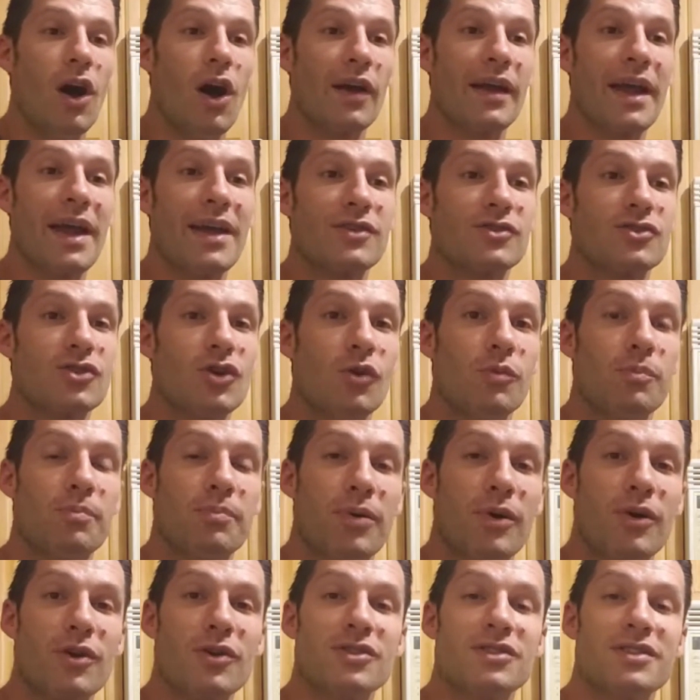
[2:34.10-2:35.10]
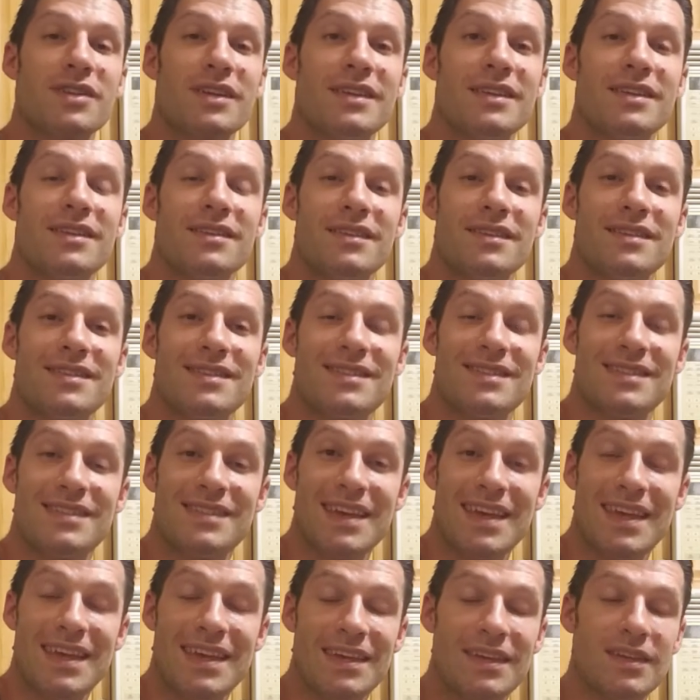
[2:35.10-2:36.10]
Okay, so person
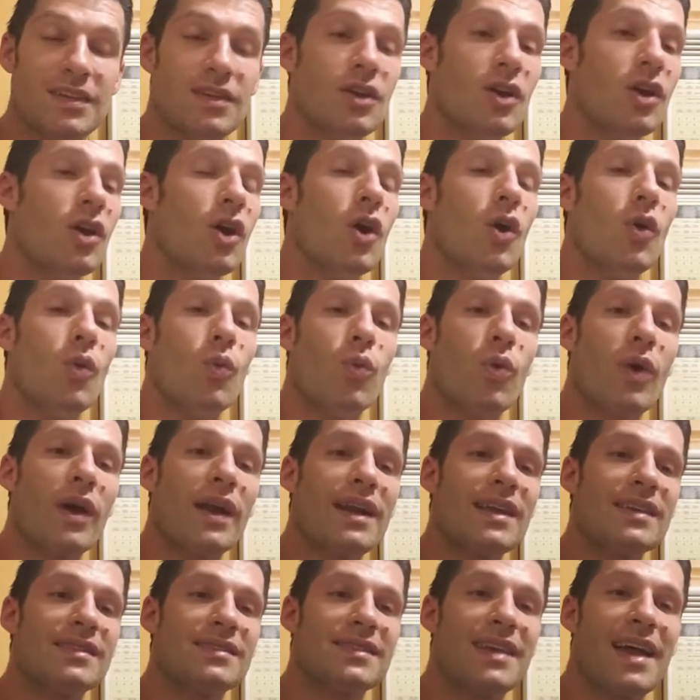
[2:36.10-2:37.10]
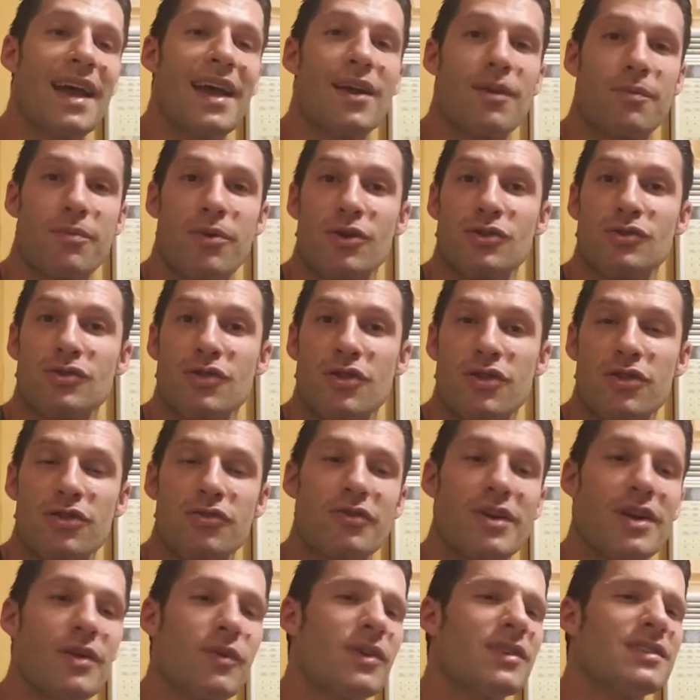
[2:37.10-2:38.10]
C. We're going to say, or person 3,
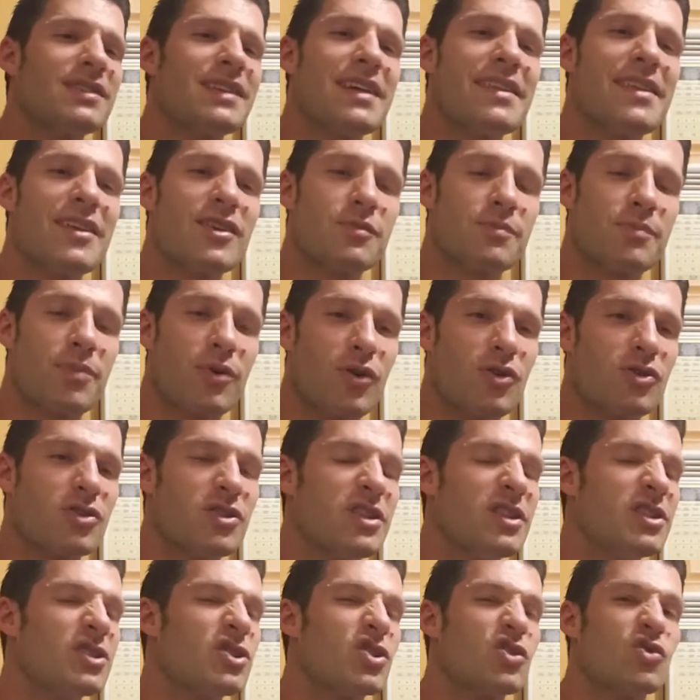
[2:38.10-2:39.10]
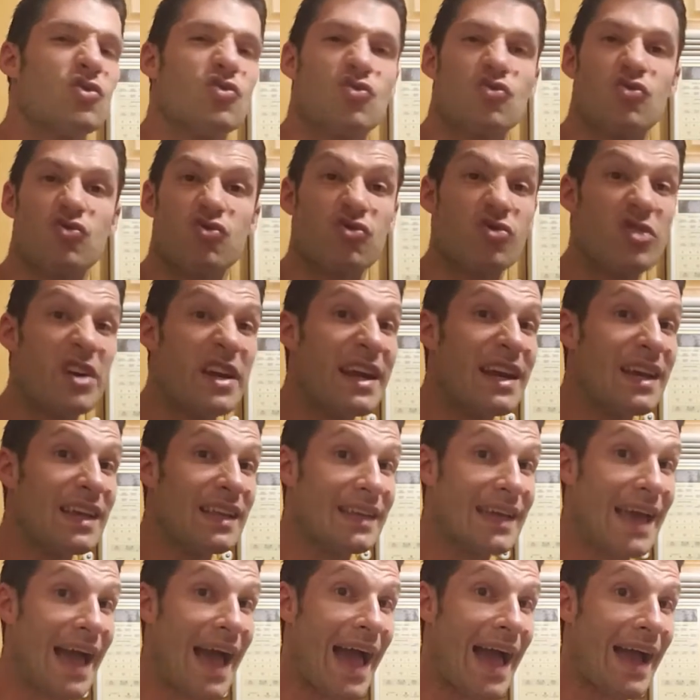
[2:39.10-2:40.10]
we're going to say this person is just
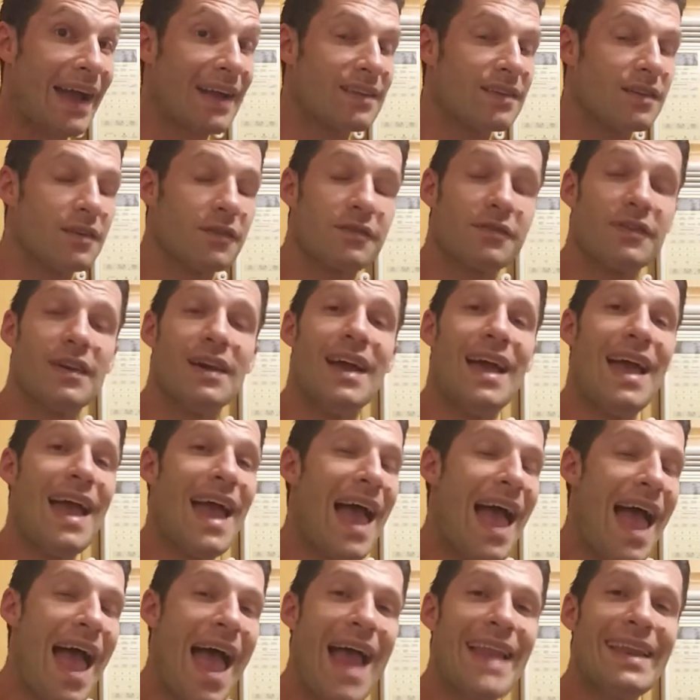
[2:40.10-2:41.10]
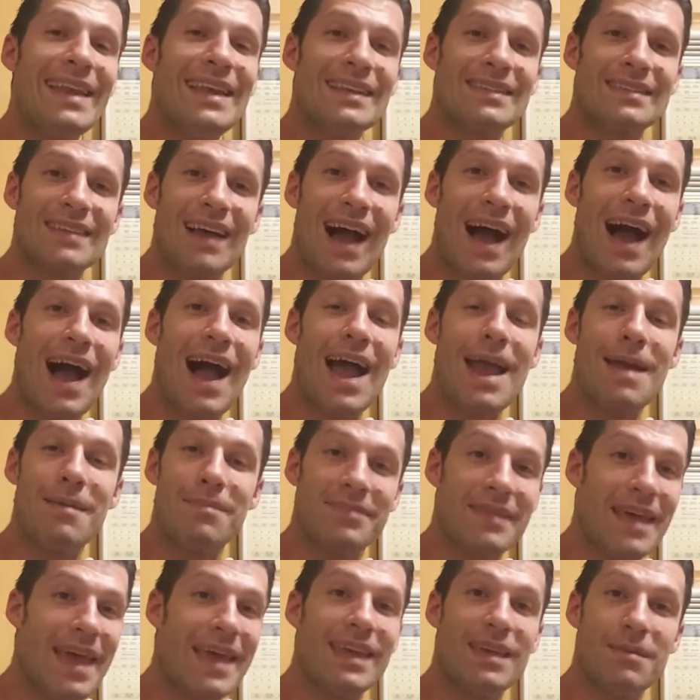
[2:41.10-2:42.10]
really active.
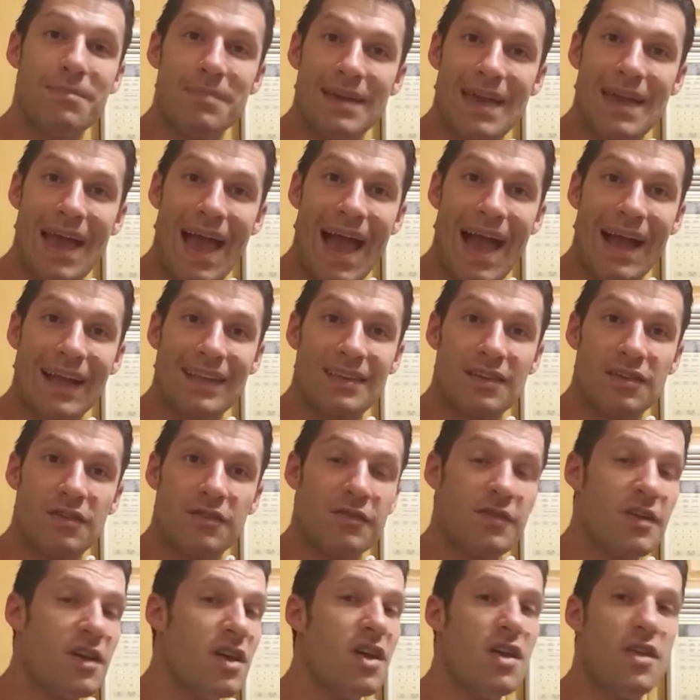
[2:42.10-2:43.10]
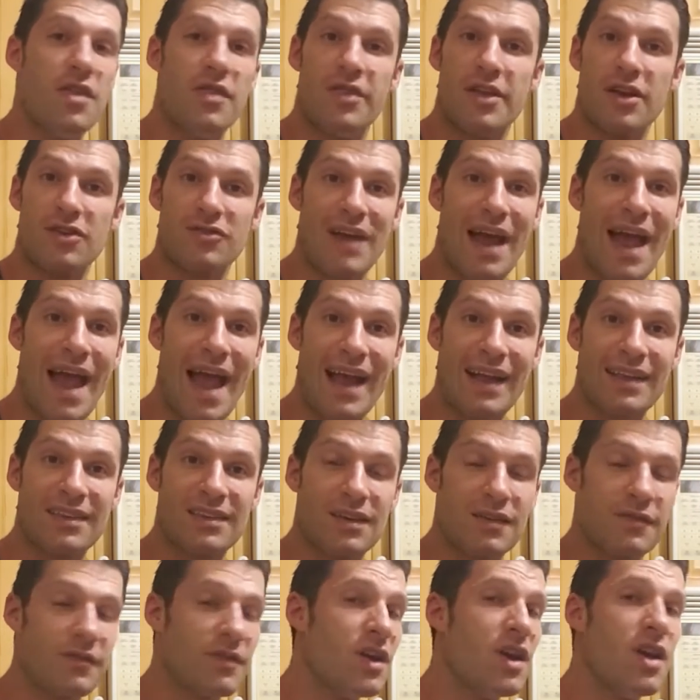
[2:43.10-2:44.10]
Anytime they can be active, they're
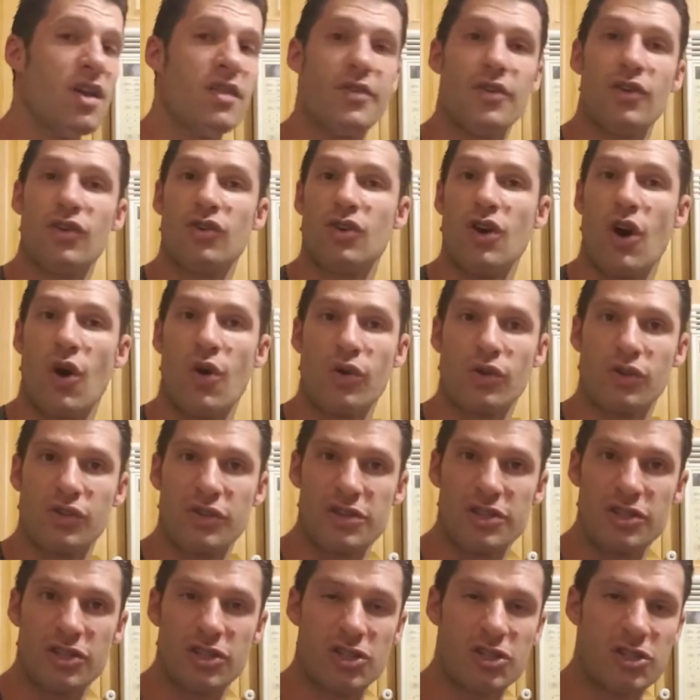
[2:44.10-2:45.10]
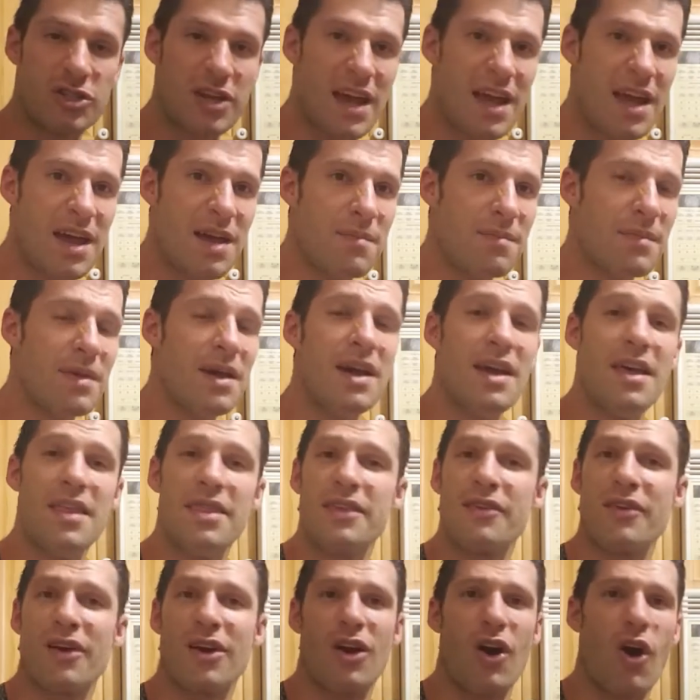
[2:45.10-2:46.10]
active. They're going to the gym.
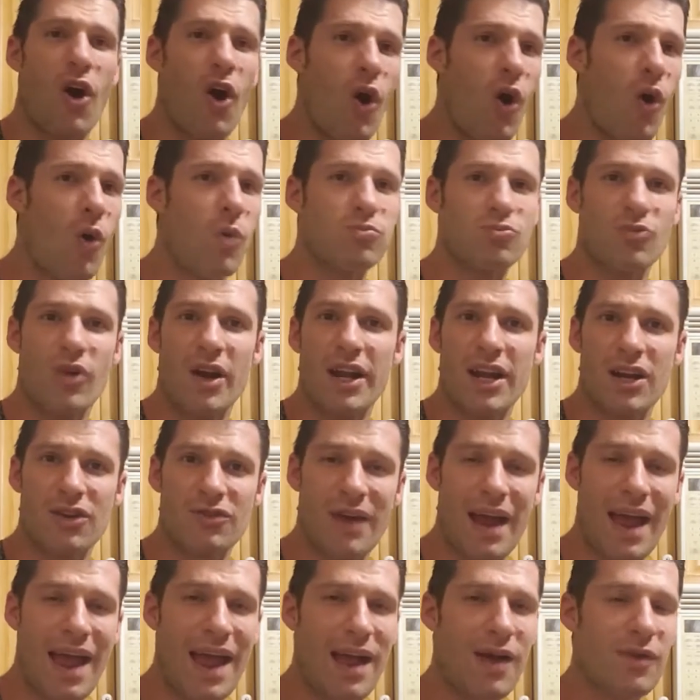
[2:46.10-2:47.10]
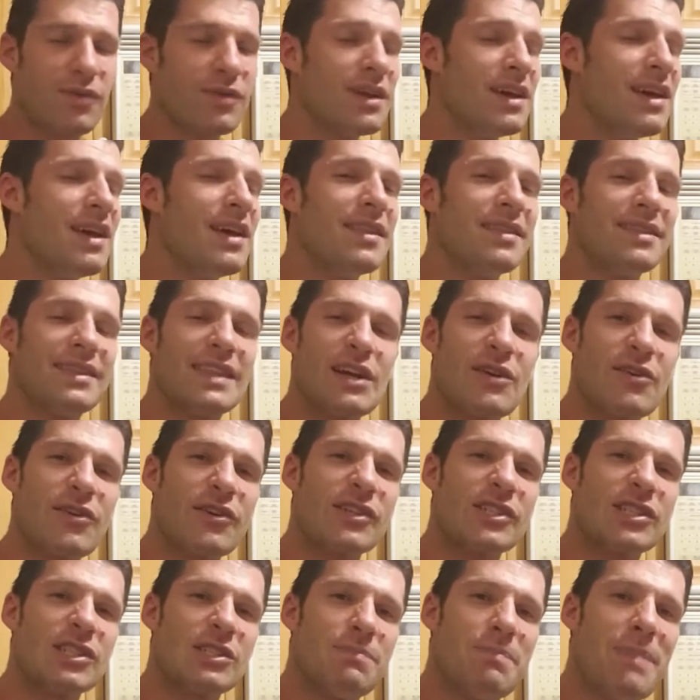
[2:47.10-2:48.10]
They're at home running around. They're
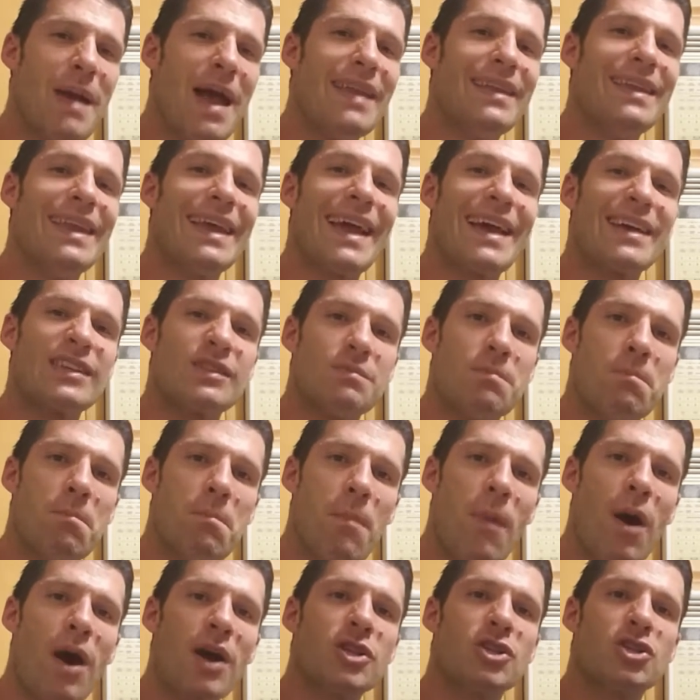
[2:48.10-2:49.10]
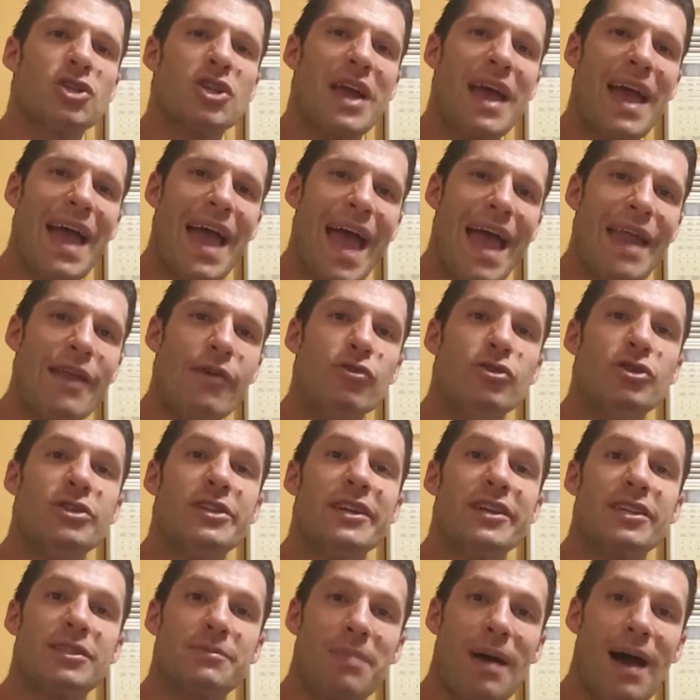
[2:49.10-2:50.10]
expending as much
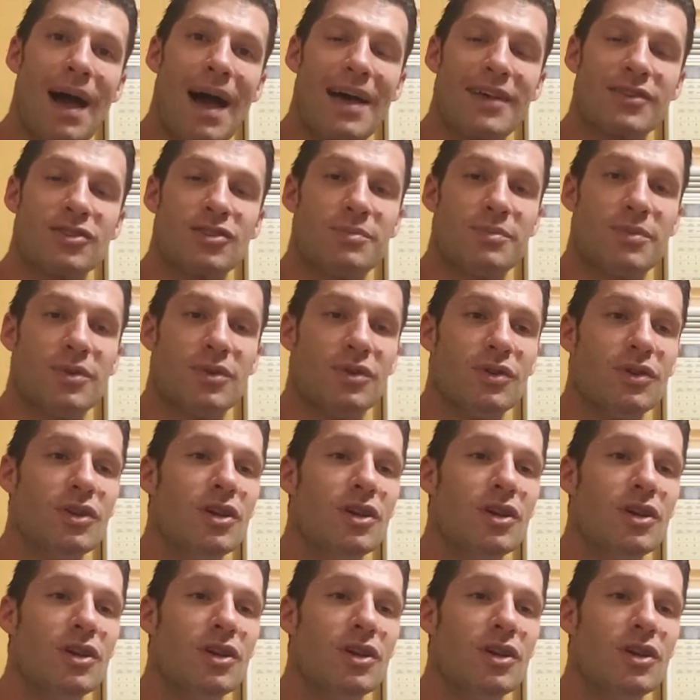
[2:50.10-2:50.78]
energy as possible.